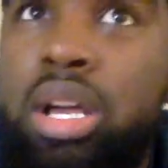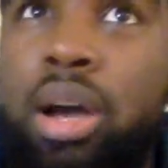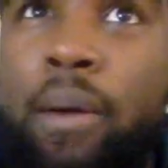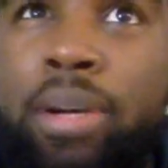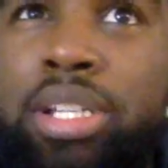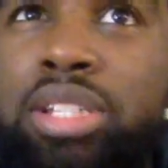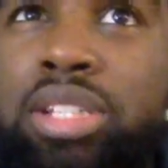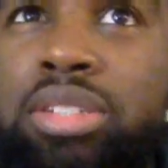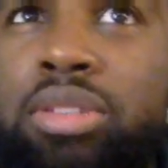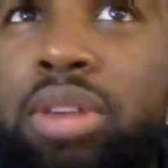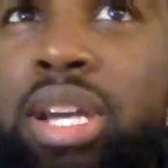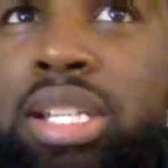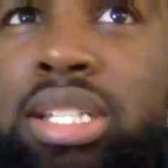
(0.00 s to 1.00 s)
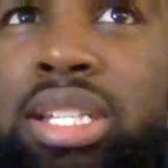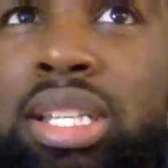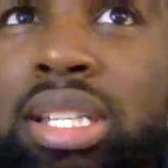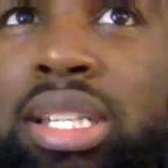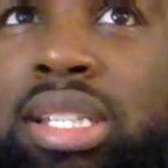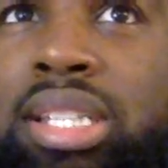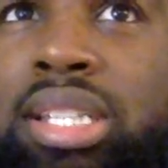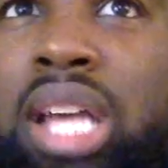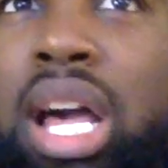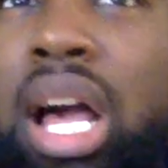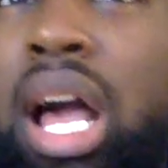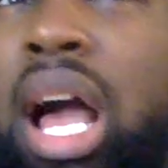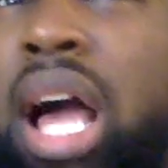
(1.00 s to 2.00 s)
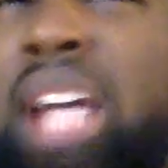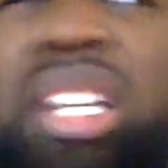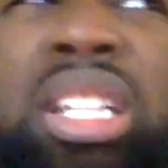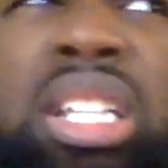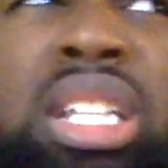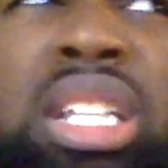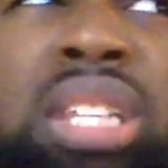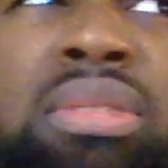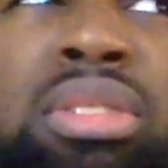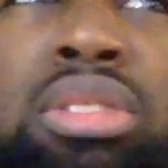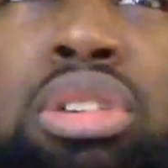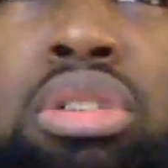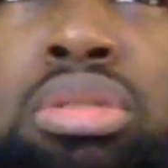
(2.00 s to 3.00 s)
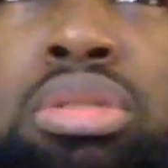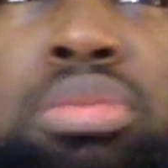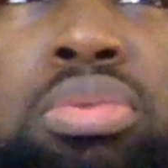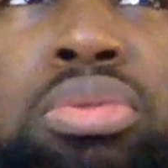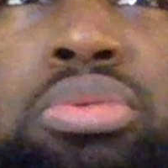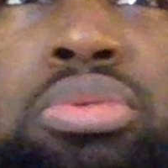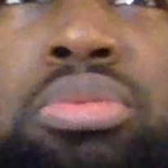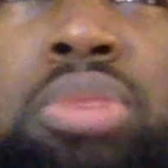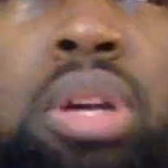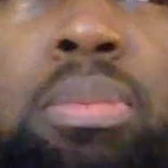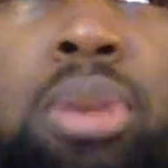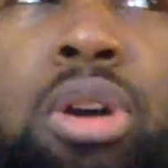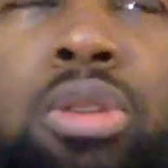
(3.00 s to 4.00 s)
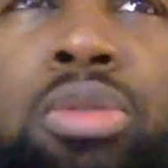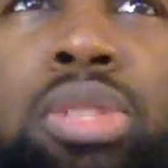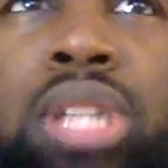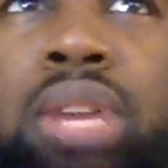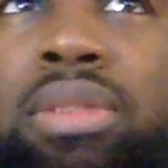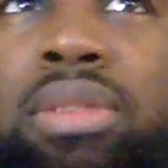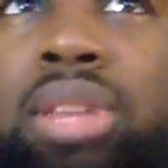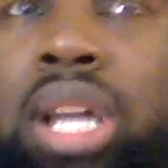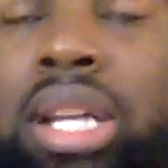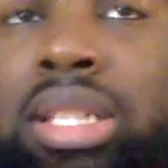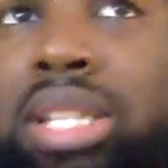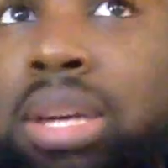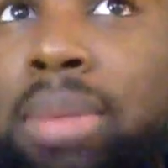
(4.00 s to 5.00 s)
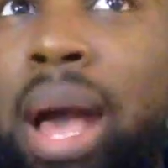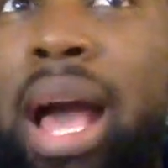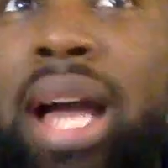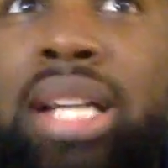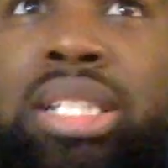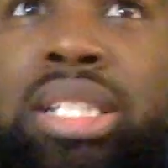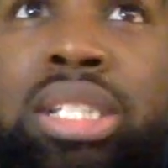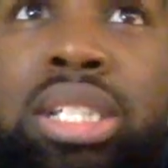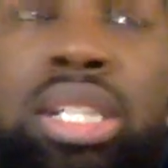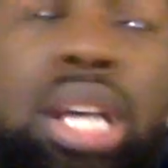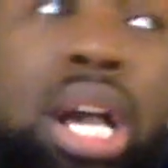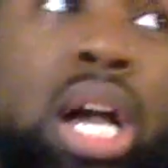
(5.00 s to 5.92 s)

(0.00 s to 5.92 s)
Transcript: which is crazy because I didn't even know Capone was ever locked up. I actually,